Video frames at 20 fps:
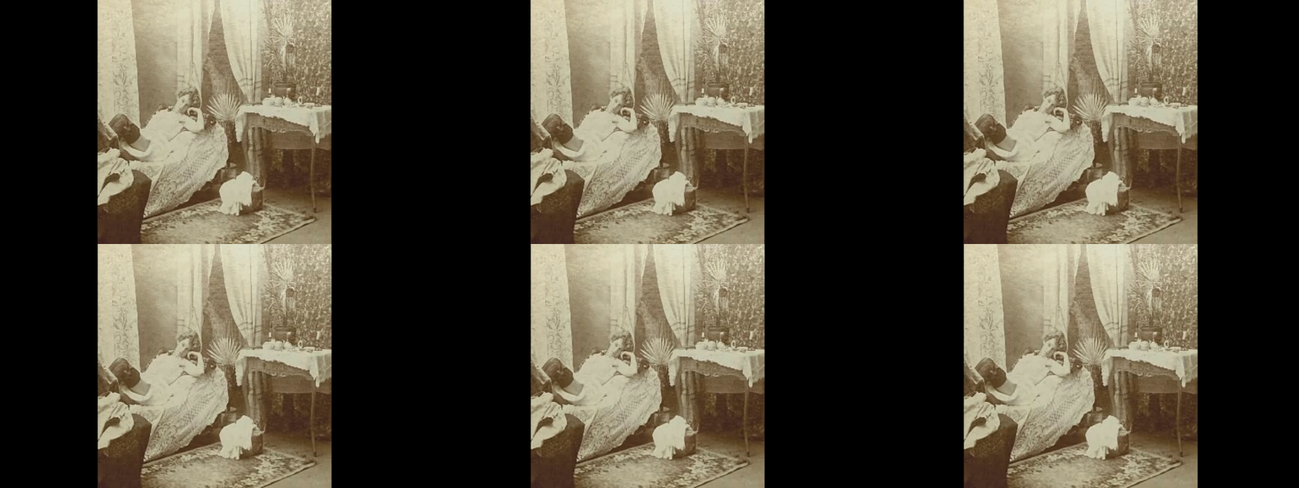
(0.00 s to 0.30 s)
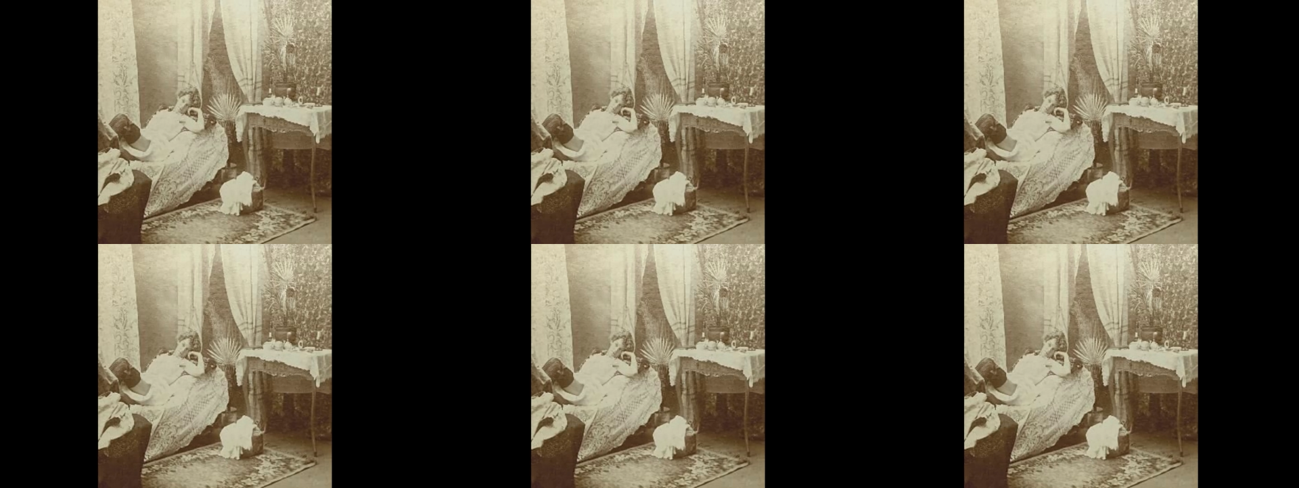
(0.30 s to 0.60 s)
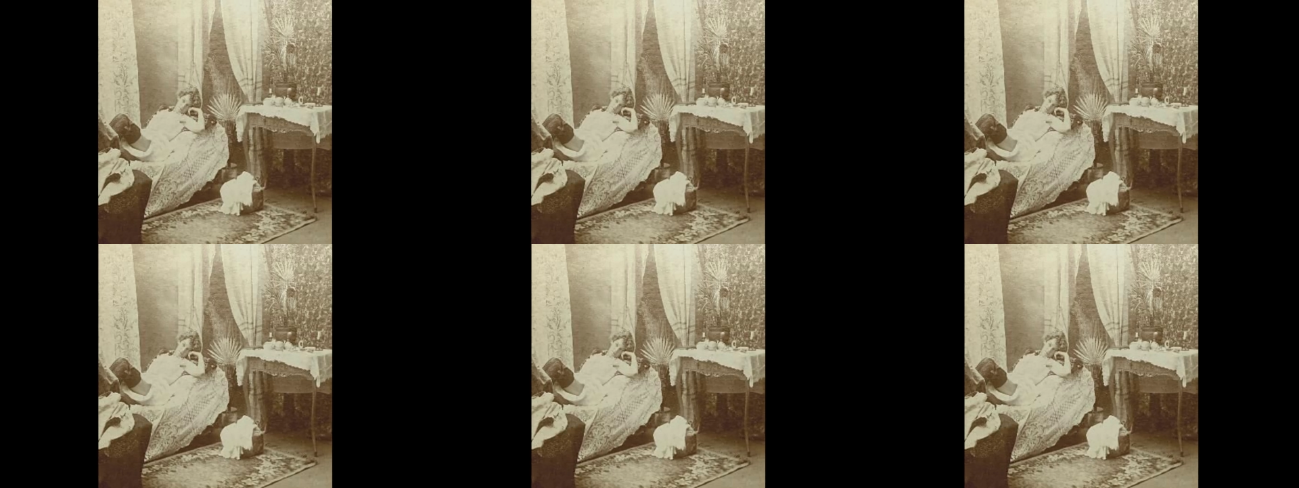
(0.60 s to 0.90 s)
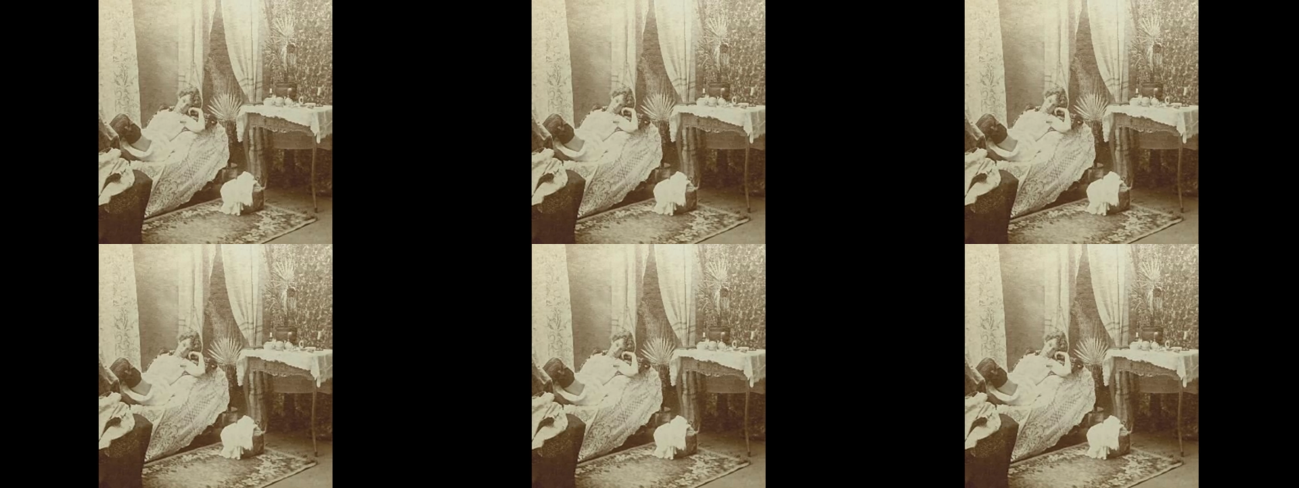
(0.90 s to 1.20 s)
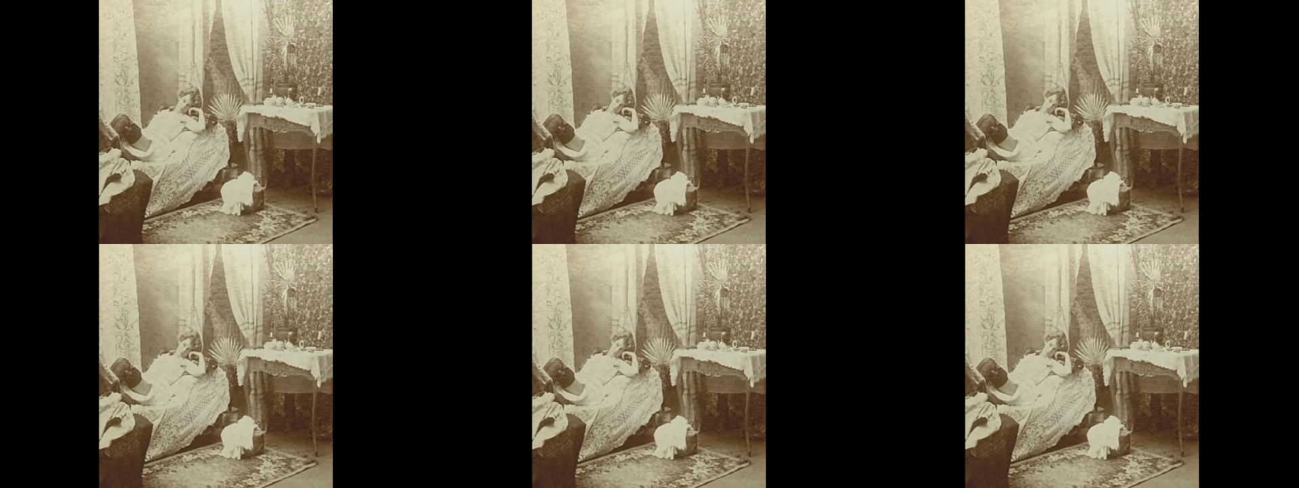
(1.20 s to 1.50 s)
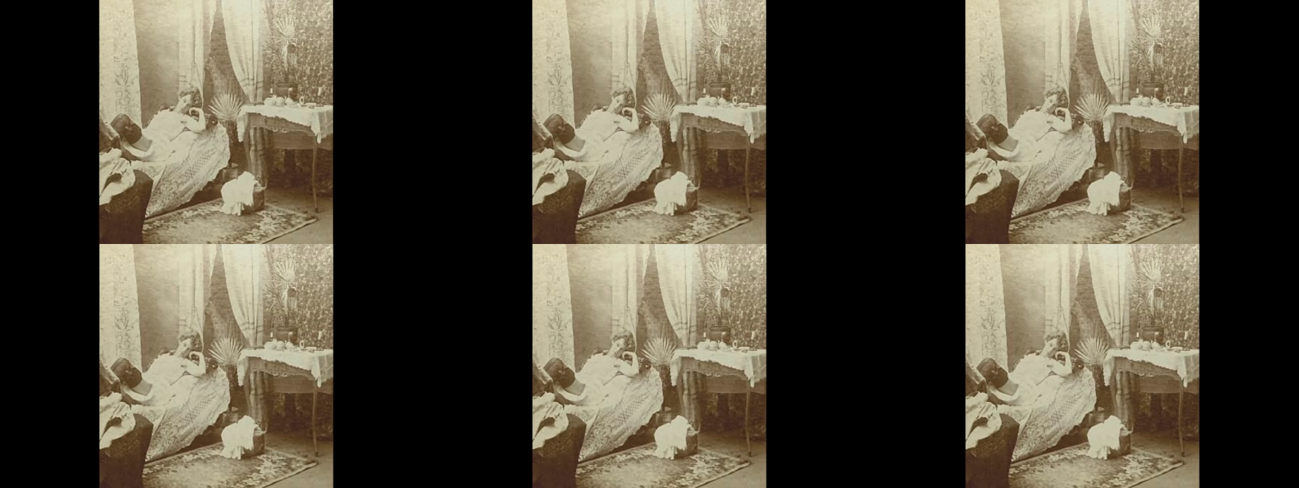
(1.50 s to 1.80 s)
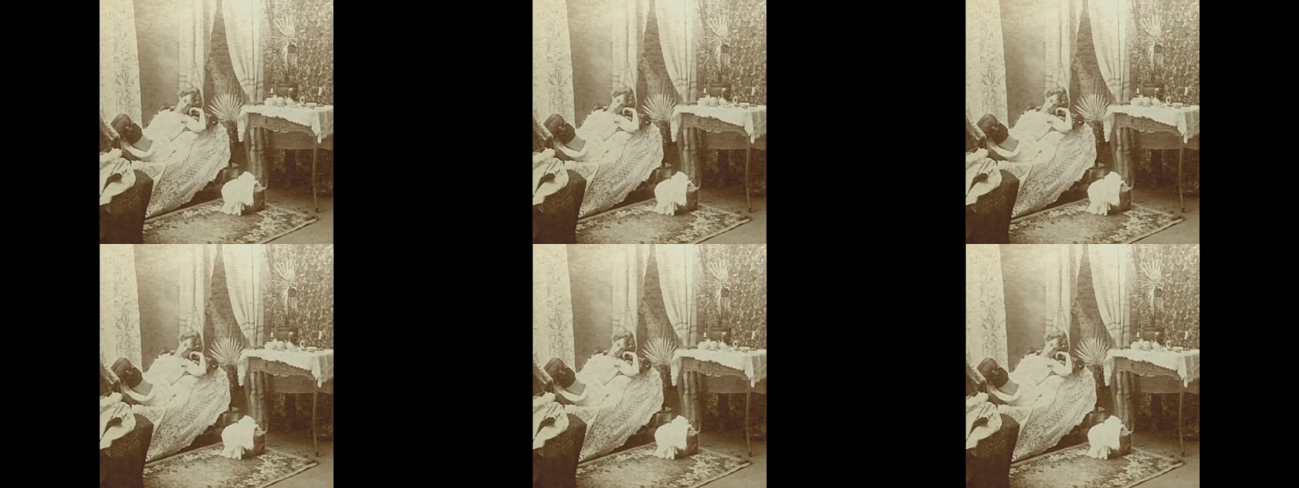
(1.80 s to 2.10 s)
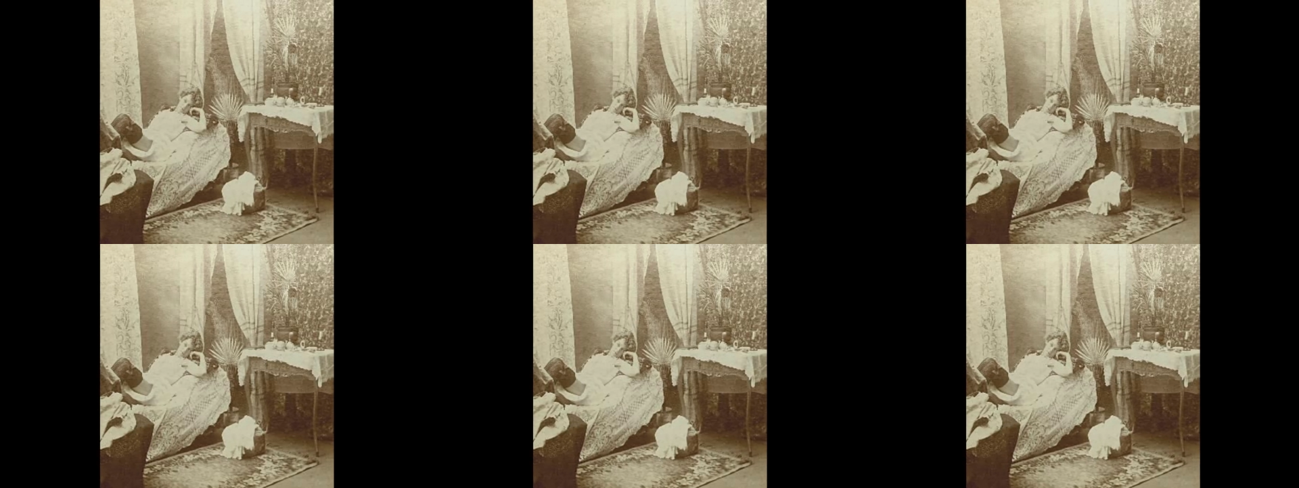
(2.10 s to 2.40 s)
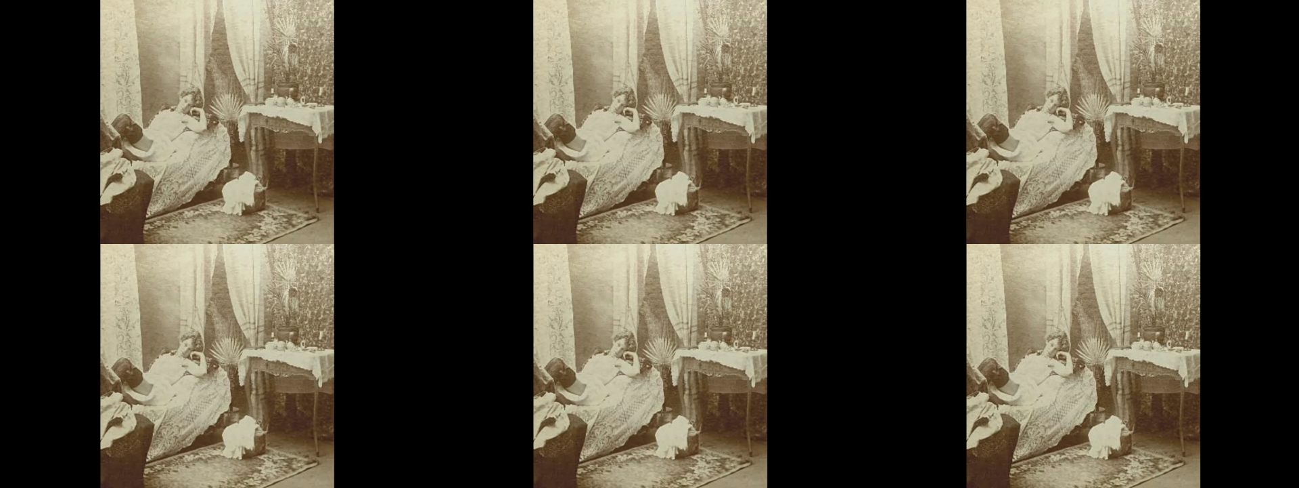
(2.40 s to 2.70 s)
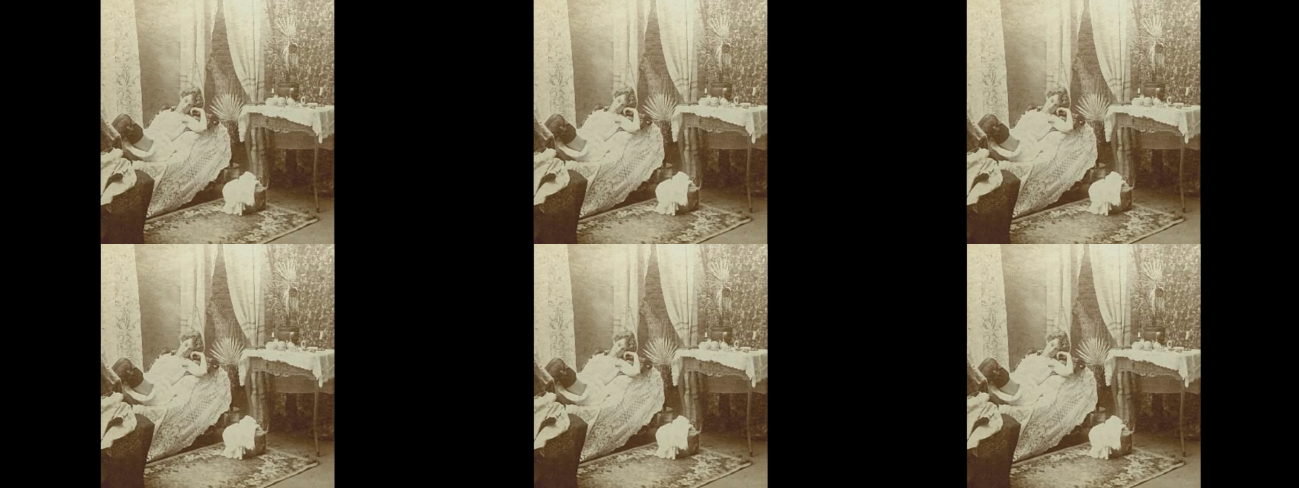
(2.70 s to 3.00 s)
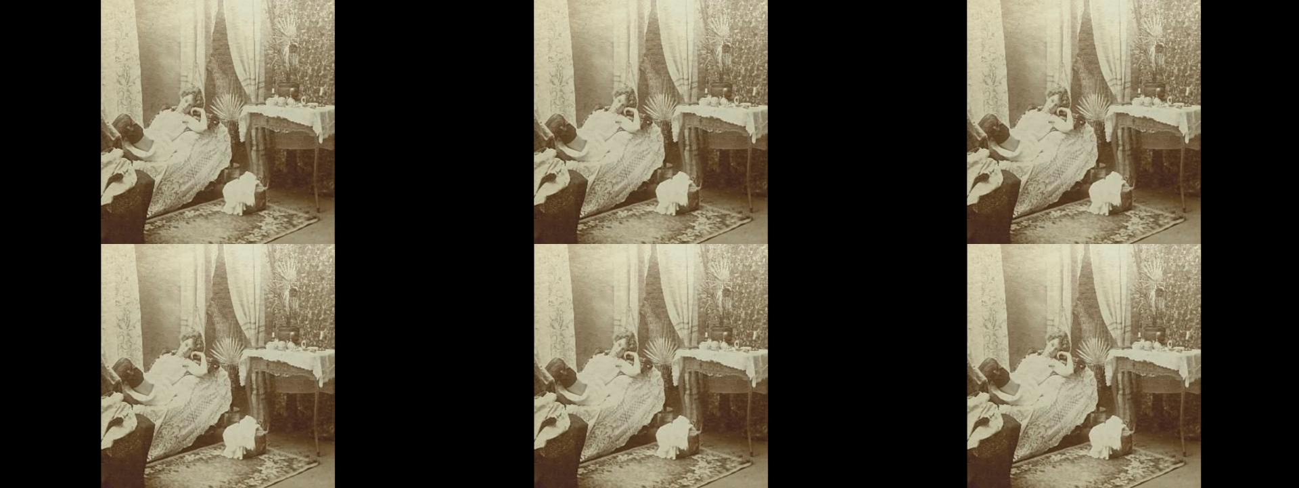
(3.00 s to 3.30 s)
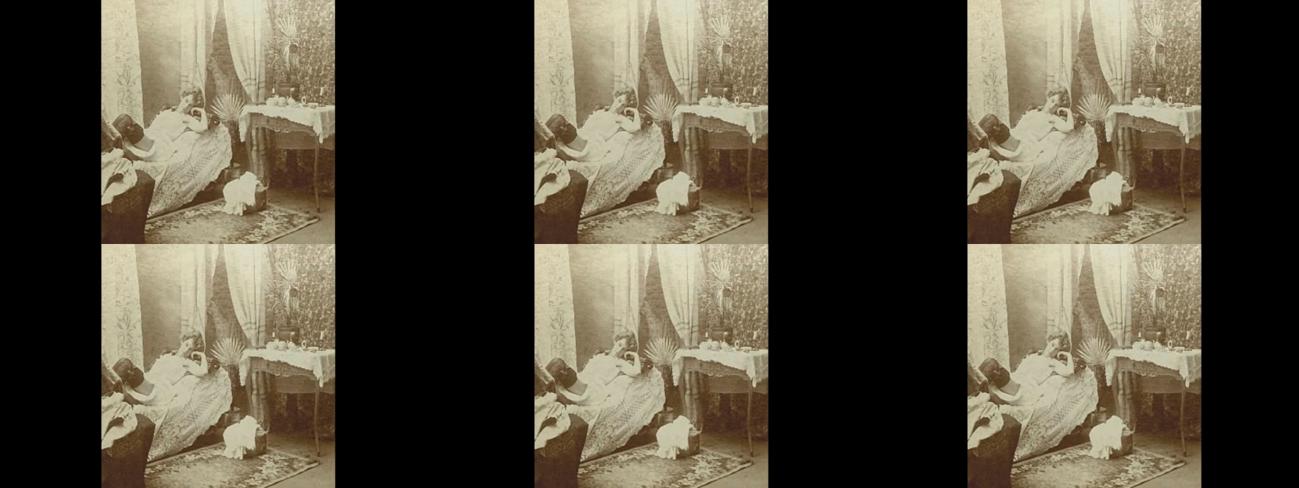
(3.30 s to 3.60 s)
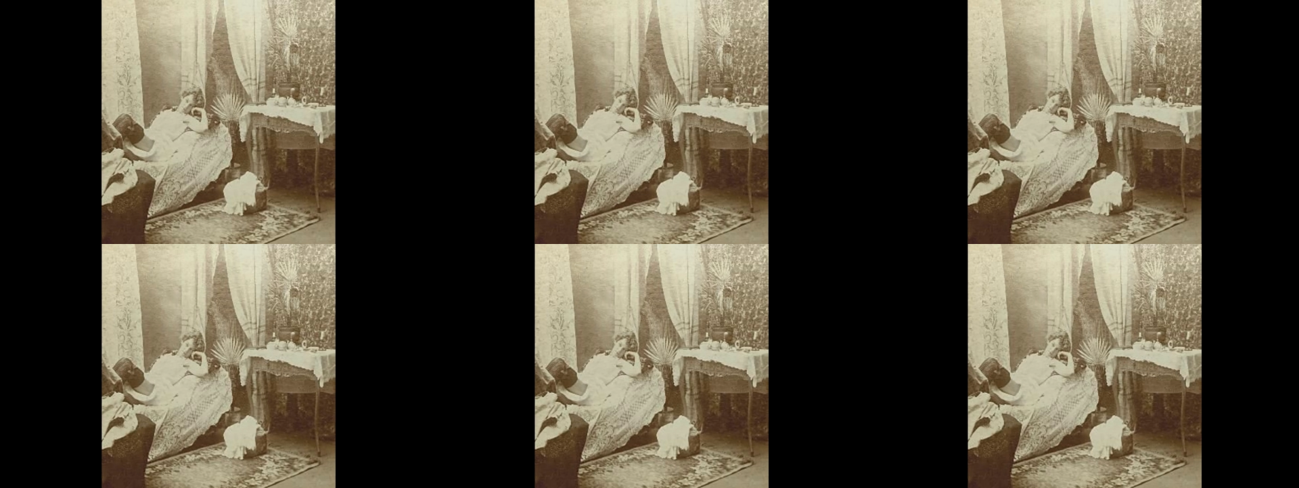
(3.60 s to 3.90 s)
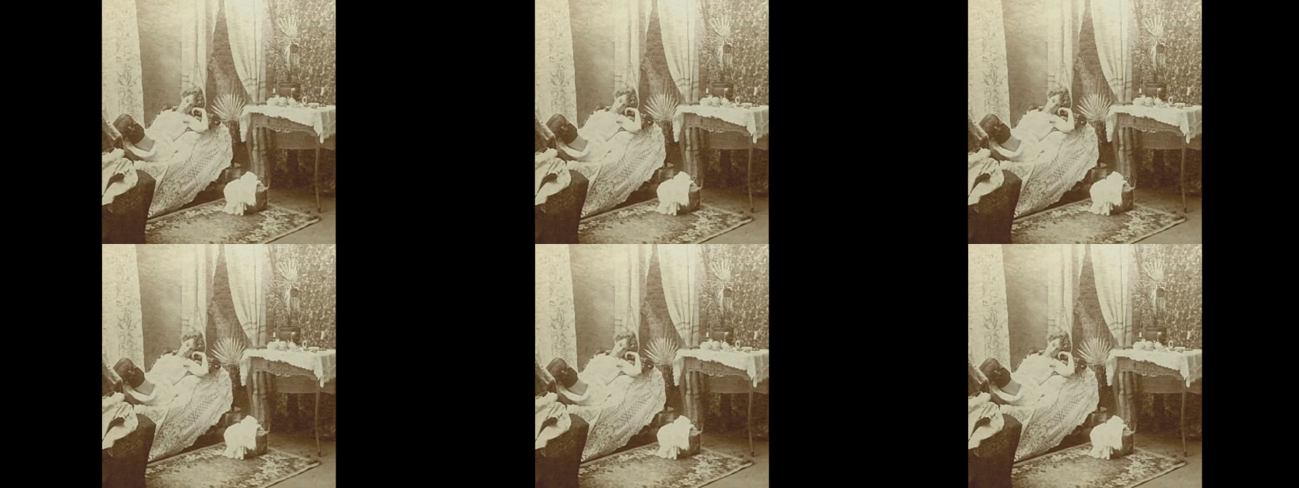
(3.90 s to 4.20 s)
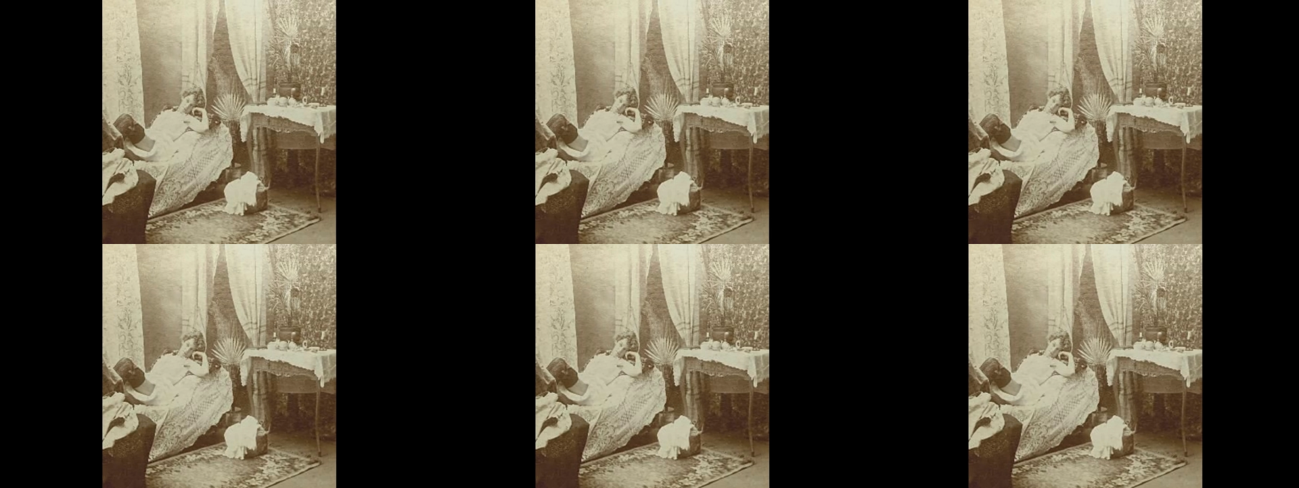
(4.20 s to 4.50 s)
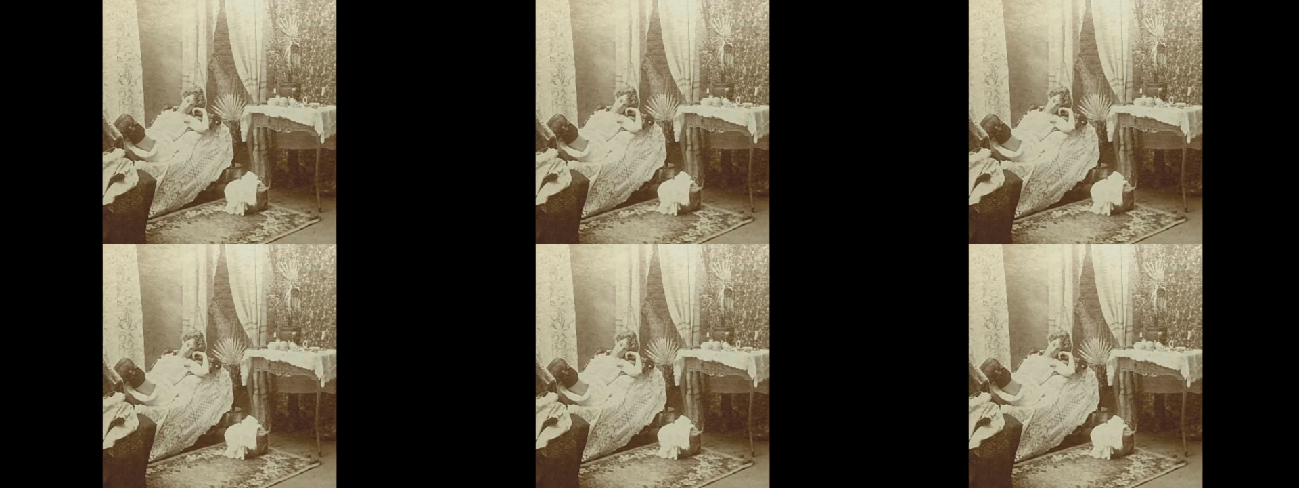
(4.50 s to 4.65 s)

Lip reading: No face is visible, so there are no lips to read.